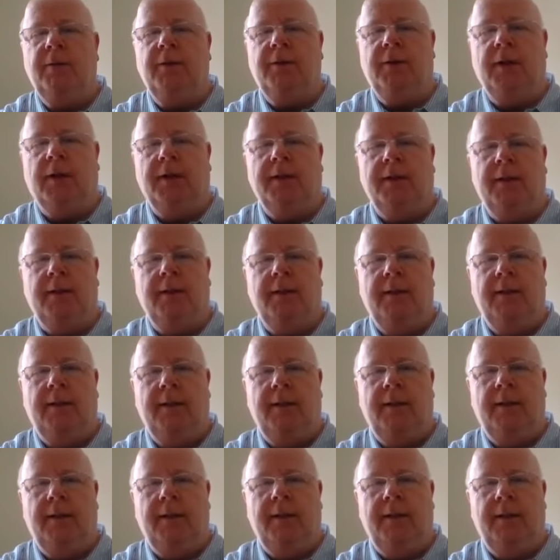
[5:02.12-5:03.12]
you done?
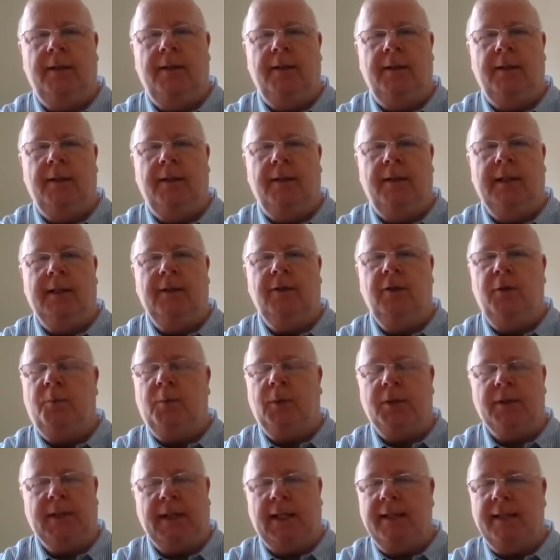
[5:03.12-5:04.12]
He knew
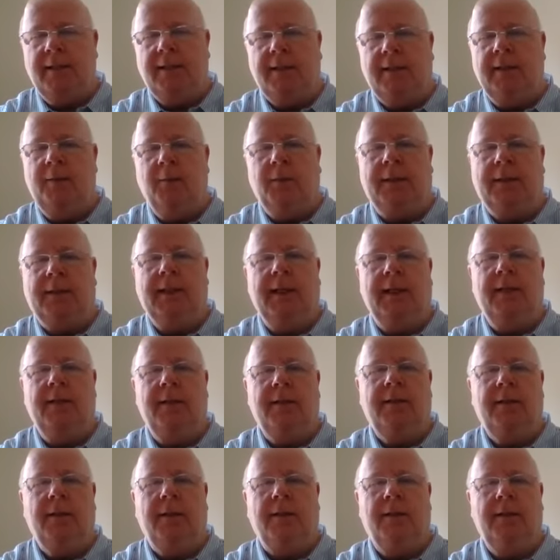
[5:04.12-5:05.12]
precisely what Cain
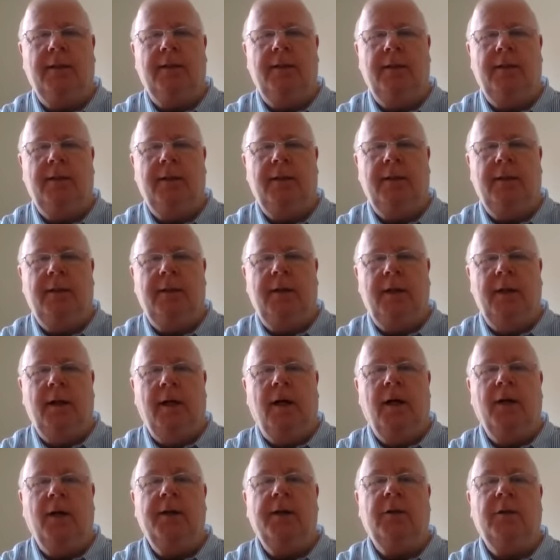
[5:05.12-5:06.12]
had done.
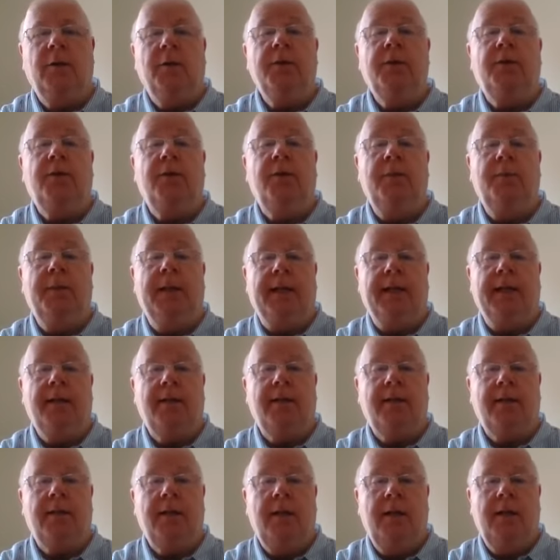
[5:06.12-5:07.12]
On the road to
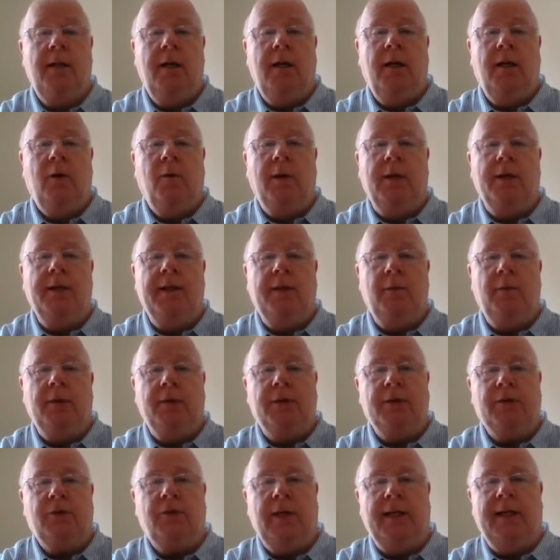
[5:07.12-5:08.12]
Emmaus, when they were
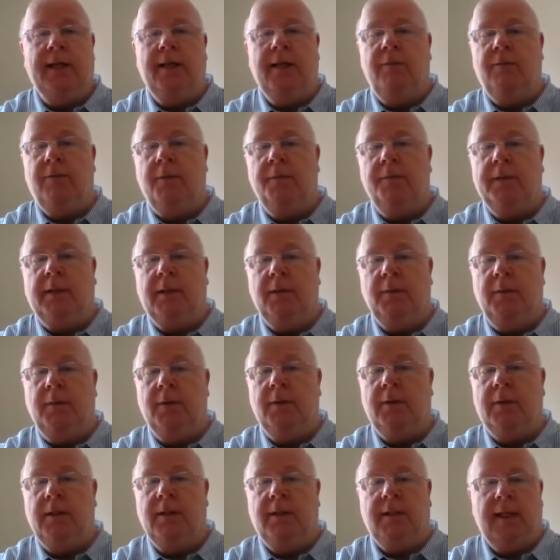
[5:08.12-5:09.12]
straying from the
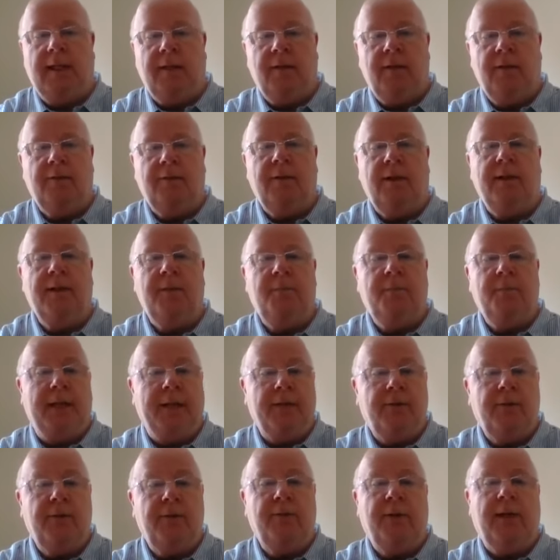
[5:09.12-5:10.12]
community, terrified,
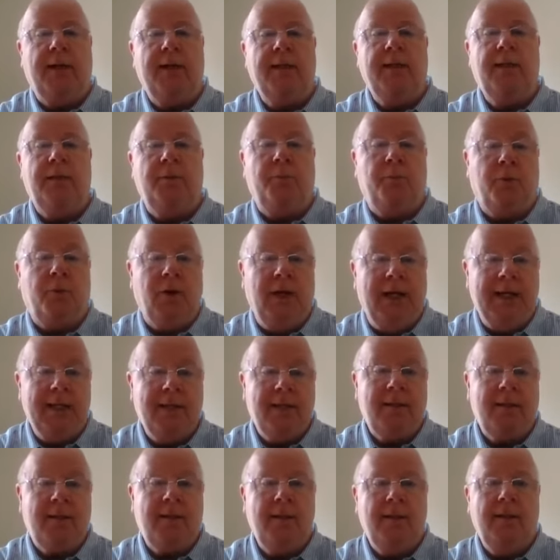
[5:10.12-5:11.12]
petrified,
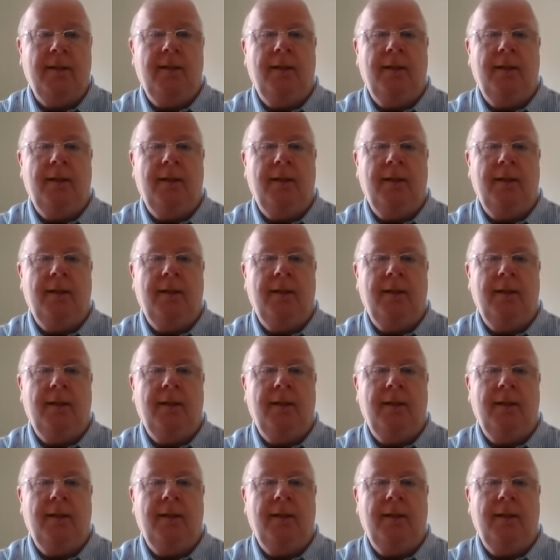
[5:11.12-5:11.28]
depressed,